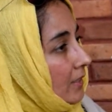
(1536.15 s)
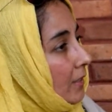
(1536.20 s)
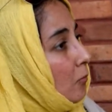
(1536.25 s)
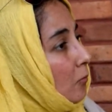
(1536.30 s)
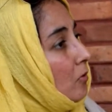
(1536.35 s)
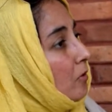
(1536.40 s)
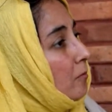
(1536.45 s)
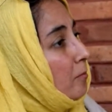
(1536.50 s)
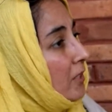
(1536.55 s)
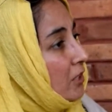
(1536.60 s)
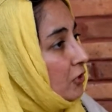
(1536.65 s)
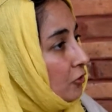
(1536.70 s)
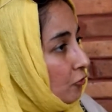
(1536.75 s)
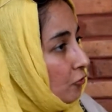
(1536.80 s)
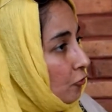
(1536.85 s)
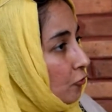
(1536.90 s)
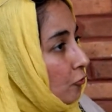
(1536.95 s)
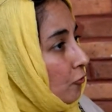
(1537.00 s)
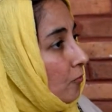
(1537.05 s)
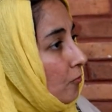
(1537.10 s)
idea
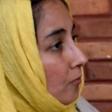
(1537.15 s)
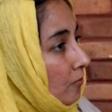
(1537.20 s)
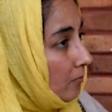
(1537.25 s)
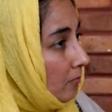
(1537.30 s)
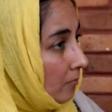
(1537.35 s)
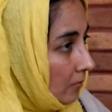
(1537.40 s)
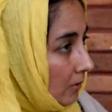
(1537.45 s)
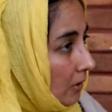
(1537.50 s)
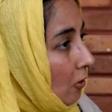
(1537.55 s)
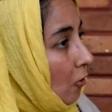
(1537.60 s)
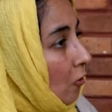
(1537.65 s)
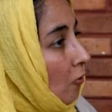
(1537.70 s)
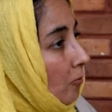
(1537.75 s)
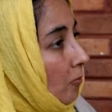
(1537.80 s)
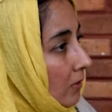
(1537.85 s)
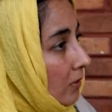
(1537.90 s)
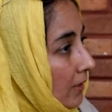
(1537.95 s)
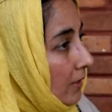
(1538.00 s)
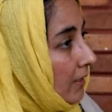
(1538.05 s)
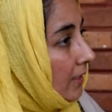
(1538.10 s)
will mushroom
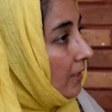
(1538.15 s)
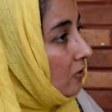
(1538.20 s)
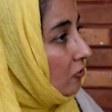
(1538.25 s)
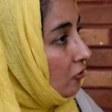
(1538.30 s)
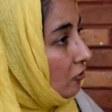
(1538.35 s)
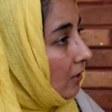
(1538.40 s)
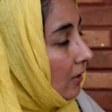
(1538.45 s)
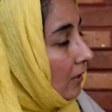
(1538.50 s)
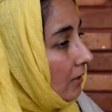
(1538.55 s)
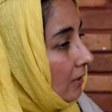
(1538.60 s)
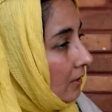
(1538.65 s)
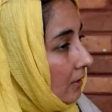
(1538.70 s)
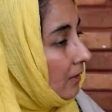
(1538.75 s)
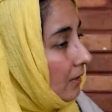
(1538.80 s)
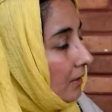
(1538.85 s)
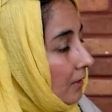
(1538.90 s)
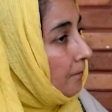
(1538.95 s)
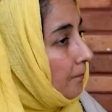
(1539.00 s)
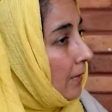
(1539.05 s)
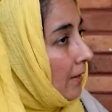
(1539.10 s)
globally,
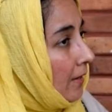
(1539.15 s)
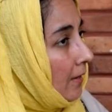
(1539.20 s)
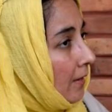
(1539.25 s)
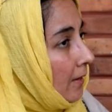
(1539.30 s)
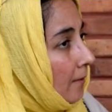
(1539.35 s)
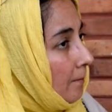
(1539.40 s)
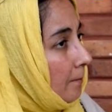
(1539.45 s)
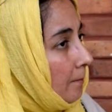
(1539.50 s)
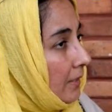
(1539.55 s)
inshallah.